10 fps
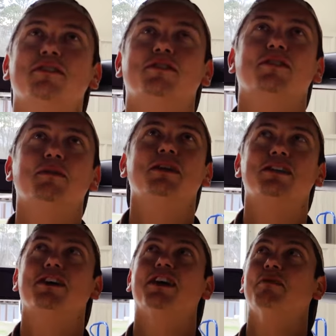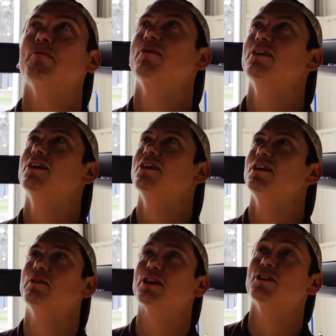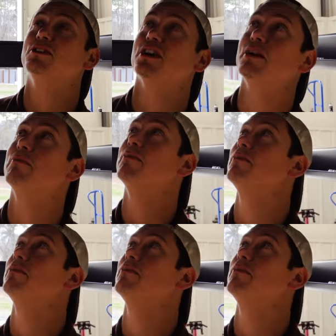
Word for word: it's gonna be a time. It'll be a good time.